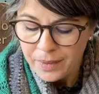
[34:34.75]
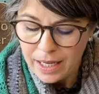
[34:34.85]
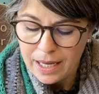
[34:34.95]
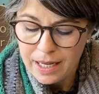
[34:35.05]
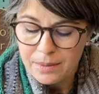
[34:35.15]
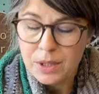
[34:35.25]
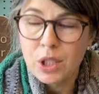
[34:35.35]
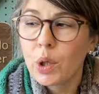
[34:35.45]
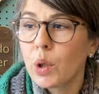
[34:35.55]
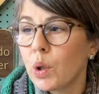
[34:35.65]
Uh,
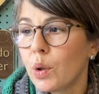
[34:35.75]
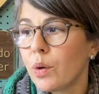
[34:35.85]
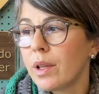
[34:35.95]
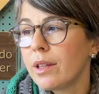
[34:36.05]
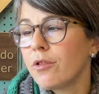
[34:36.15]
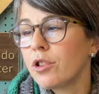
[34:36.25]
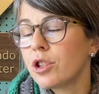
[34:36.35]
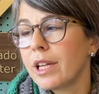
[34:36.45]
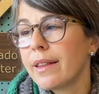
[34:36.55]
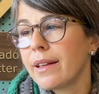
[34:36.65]
so in the
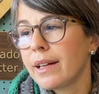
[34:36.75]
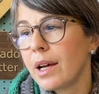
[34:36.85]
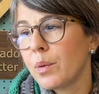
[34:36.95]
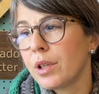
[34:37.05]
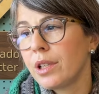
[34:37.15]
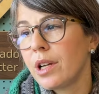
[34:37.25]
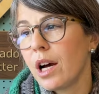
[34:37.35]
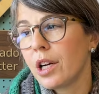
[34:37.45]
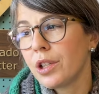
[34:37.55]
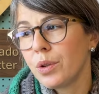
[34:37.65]
future, I think I would
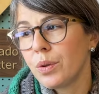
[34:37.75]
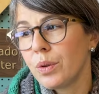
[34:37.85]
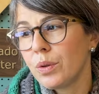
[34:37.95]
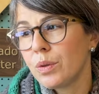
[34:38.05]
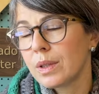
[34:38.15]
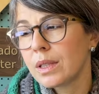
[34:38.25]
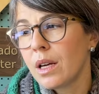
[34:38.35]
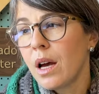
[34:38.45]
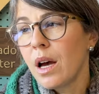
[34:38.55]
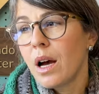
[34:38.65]
not use
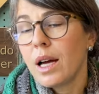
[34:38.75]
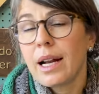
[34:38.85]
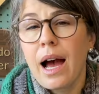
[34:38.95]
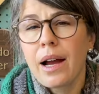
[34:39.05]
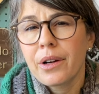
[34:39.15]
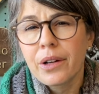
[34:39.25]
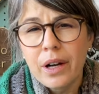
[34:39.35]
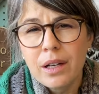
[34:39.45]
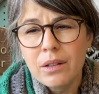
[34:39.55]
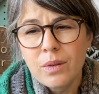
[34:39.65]
an
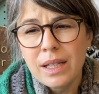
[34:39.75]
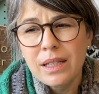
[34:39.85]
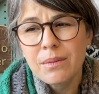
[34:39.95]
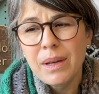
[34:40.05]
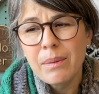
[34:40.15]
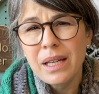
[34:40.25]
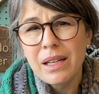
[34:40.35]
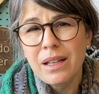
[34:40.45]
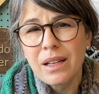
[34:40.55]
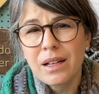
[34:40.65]
iron-on one
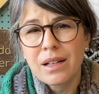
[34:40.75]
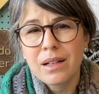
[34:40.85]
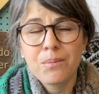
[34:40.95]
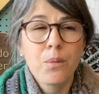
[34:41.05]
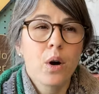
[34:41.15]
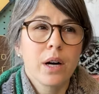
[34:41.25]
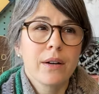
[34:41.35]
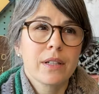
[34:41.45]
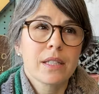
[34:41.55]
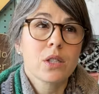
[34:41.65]
maybe, uh, more of
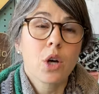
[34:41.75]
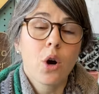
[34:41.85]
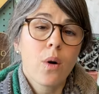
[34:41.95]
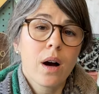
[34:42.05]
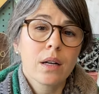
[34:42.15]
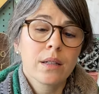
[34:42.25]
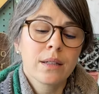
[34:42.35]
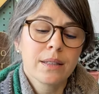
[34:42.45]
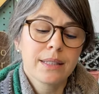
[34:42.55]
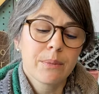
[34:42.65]
a sew-on
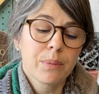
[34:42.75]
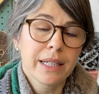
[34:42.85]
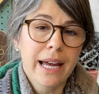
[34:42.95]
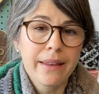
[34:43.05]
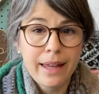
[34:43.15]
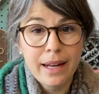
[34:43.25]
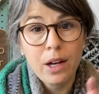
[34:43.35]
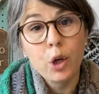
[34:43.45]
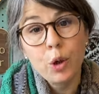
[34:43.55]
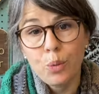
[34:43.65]
template, and then a
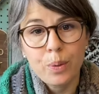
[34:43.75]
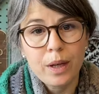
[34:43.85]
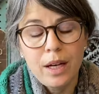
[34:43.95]
hoop,